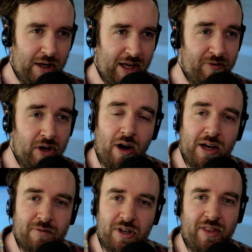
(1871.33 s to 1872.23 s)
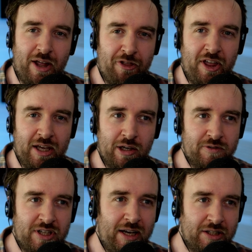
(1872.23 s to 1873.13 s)
Even I've done that thing of
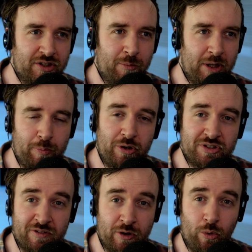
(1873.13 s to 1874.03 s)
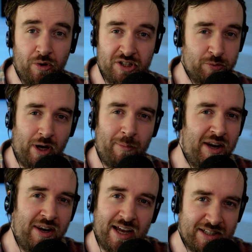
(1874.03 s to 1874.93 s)
telling somebody positive coordinates when I
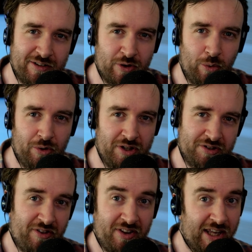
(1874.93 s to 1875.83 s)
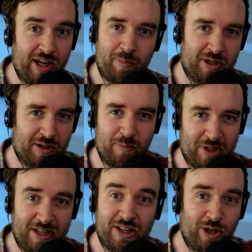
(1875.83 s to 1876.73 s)
meant negative coordinates, and then they end up in
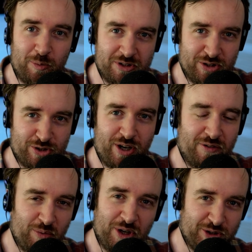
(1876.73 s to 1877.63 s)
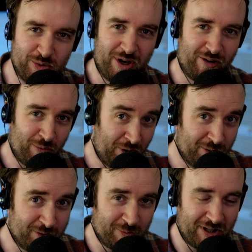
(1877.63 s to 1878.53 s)
completely the opposite side of the world to where I want
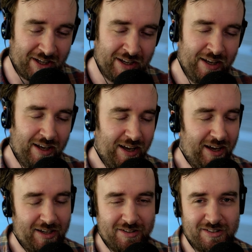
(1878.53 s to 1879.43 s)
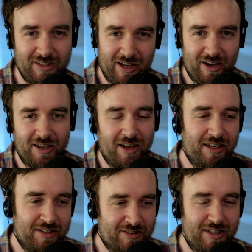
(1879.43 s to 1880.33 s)
them to be. And yeah, I
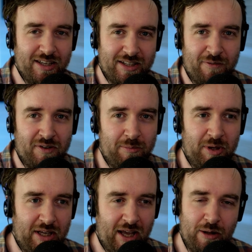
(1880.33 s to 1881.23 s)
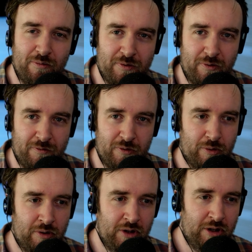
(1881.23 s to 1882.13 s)
can see it definitely being helpful
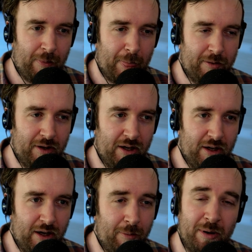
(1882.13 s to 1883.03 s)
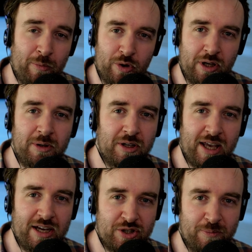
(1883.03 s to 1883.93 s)
for a bit more
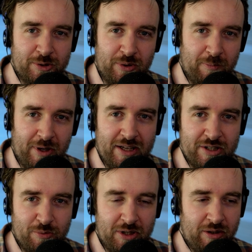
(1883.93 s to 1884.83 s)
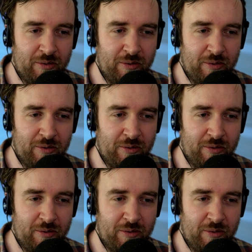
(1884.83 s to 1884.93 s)
communication between players when you